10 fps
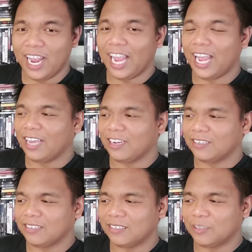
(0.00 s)

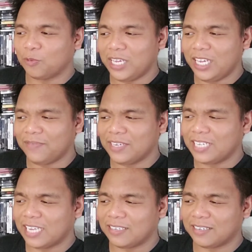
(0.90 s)
And we even
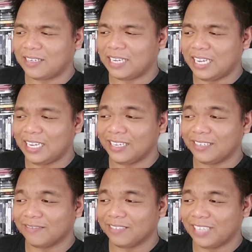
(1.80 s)
get to
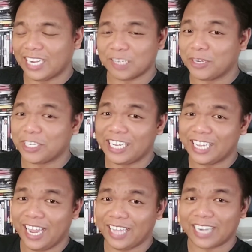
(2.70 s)
see like especially
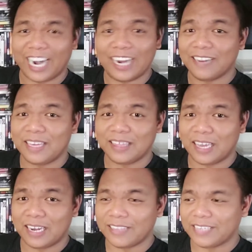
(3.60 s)
kids, and I didn't think
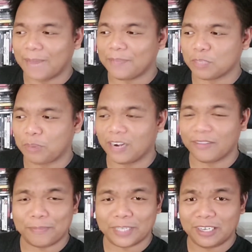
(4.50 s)
they'd adapt this part
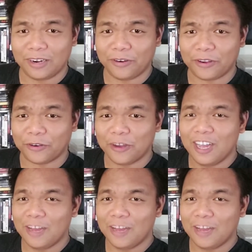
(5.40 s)
of the material,